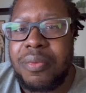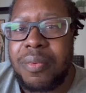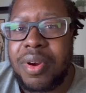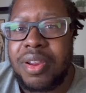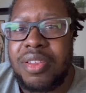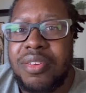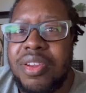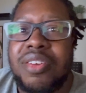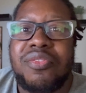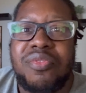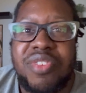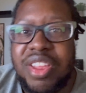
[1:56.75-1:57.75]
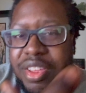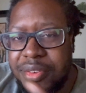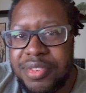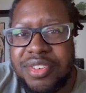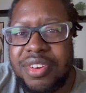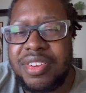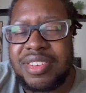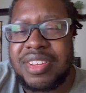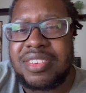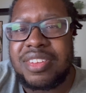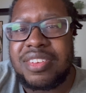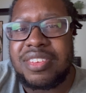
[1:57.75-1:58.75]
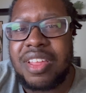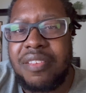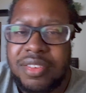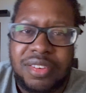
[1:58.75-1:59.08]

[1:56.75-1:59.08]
work. You can reuse your existing stuff.